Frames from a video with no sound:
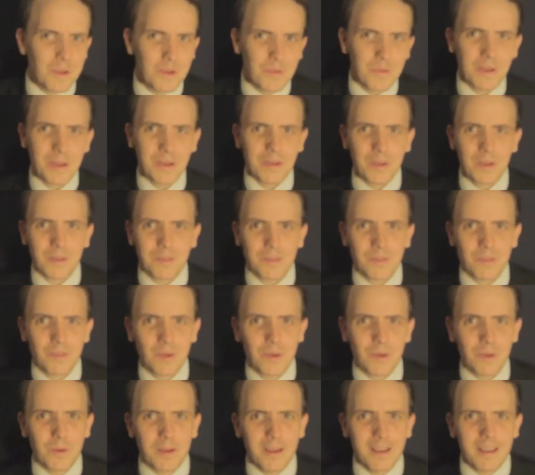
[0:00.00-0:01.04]
We are not
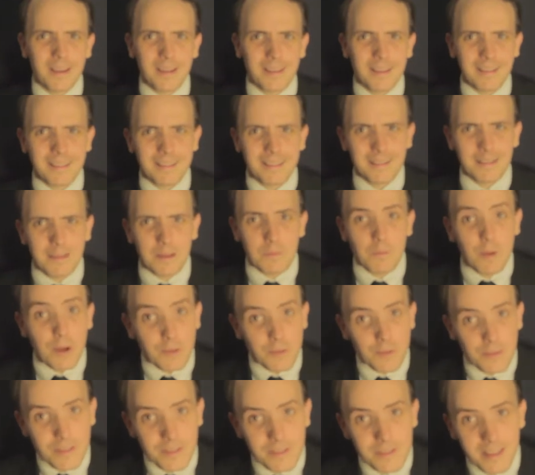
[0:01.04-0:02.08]
so
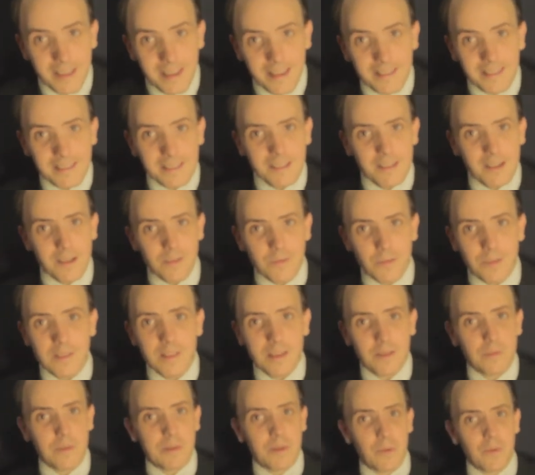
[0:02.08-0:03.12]
prejudiced in this country
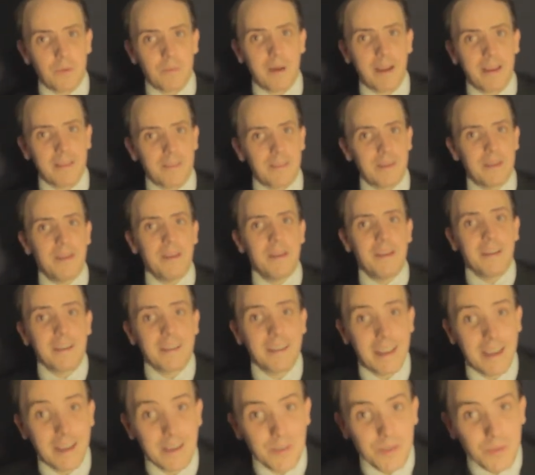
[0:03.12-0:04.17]
that we don't mind the
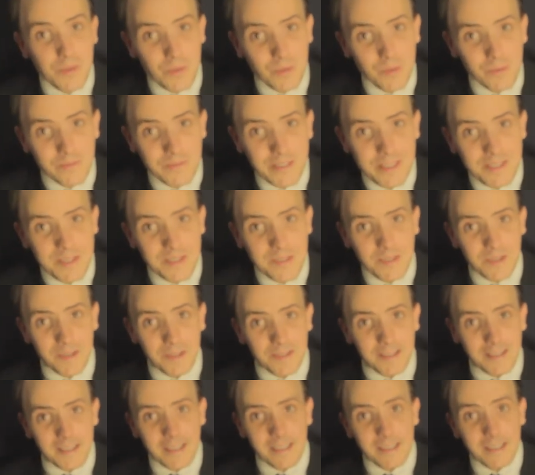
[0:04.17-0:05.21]
occasional
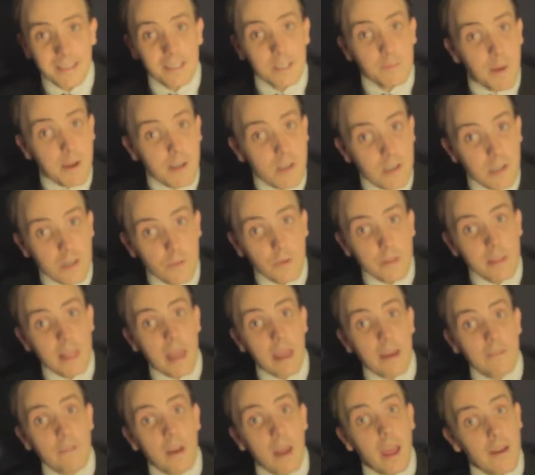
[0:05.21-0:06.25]
visitor, especially when they
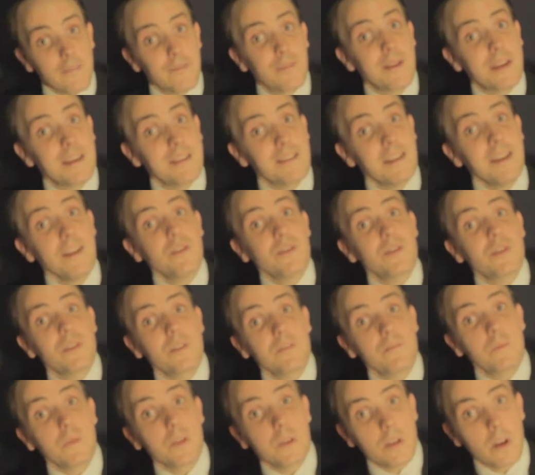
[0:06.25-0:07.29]
have every intention
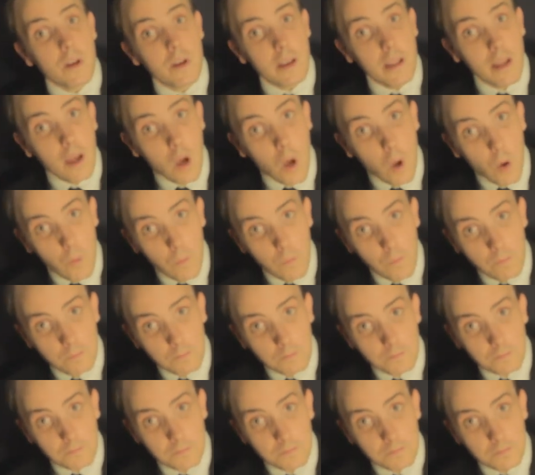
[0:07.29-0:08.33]
of returning home.
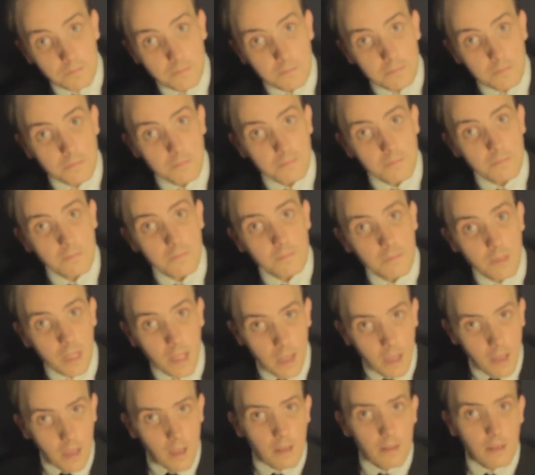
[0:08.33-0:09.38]

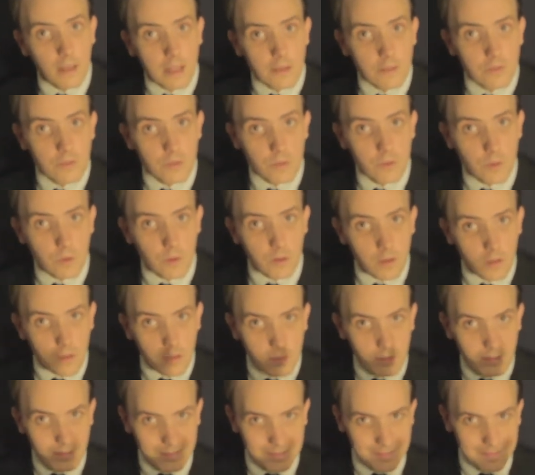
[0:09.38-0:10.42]
As to your
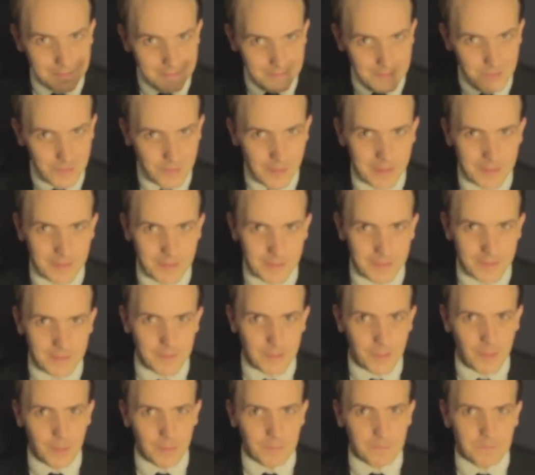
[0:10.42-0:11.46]
direct
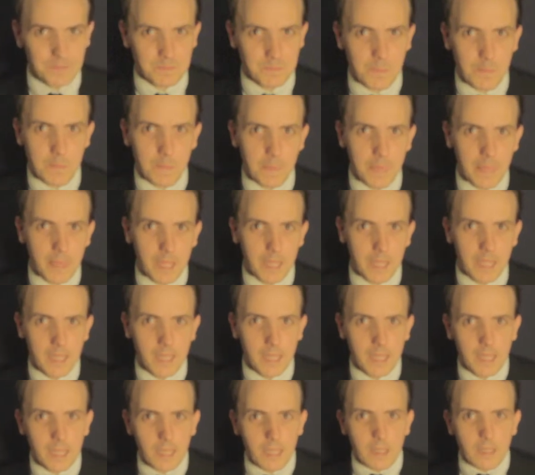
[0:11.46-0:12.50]
concern,
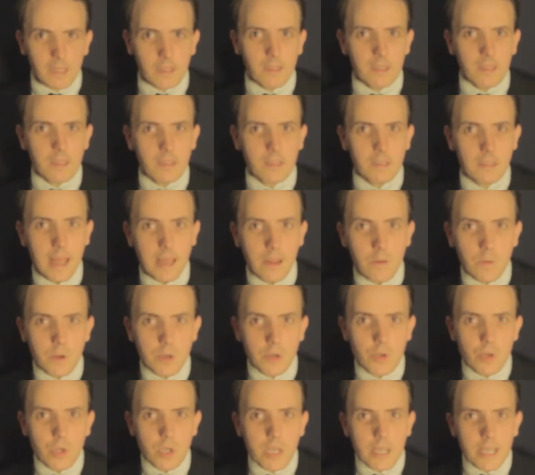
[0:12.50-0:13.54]

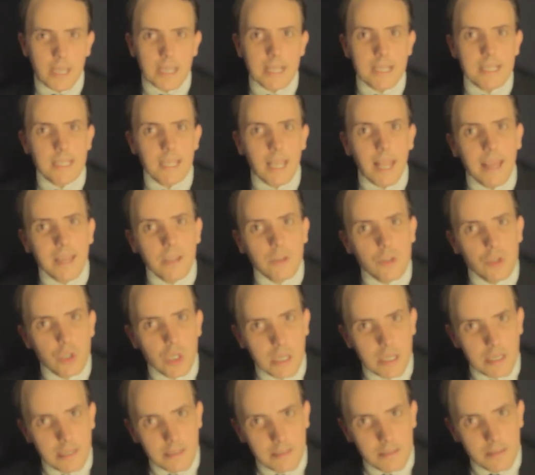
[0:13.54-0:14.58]
language is like
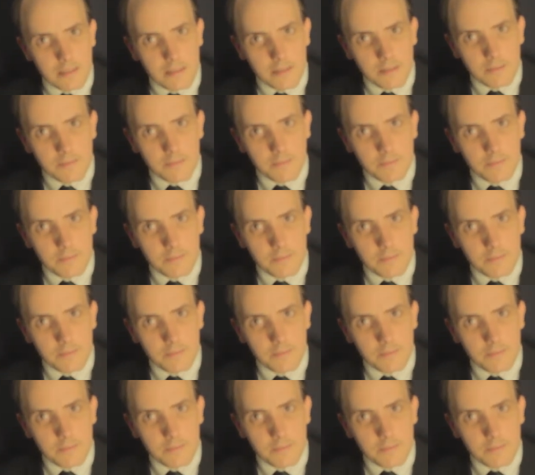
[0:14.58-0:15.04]
cheese